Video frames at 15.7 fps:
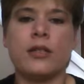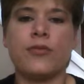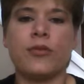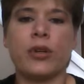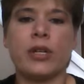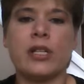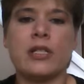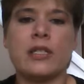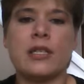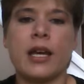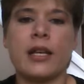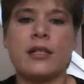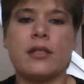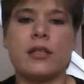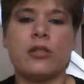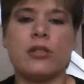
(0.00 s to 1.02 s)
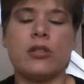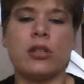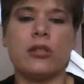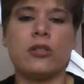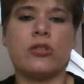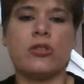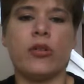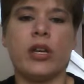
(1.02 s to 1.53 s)
different sites that you
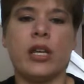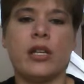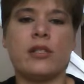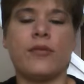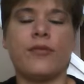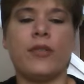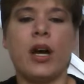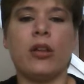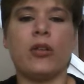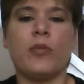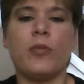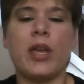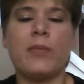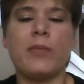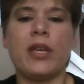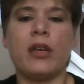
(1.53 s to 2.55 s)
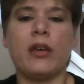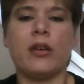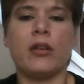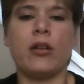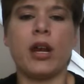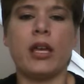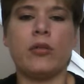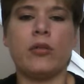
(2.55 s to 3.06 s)
can join as a follower may be a
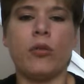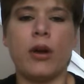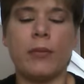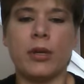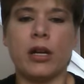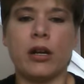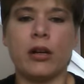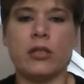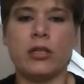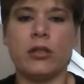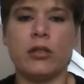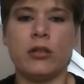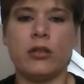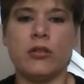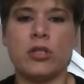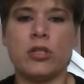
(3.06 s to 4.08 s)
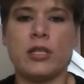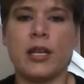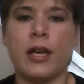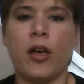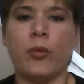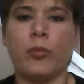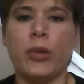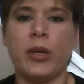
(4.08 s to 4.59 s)
great webinar to do, just to
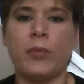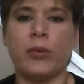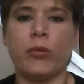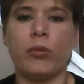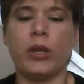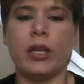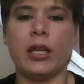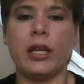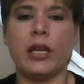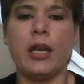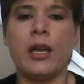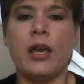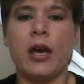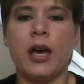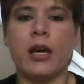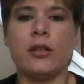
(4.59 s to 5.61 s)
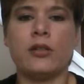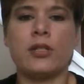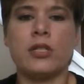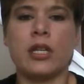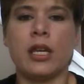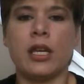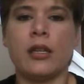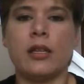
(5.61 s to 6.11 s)
help people really
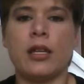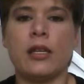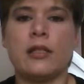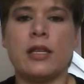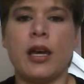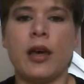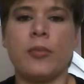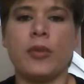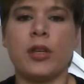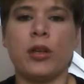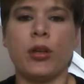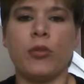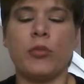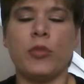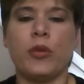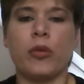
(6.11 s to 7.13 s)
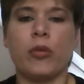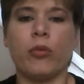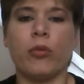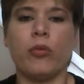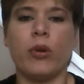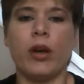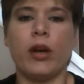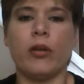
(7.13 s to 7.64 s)
understand in depth a little more
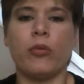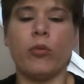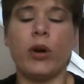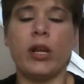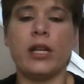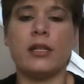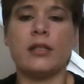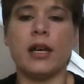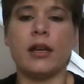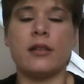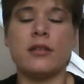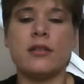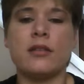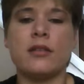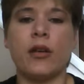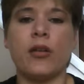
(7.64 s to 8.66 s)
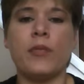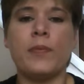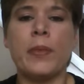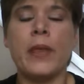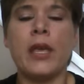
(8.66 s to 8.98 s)
what it does. So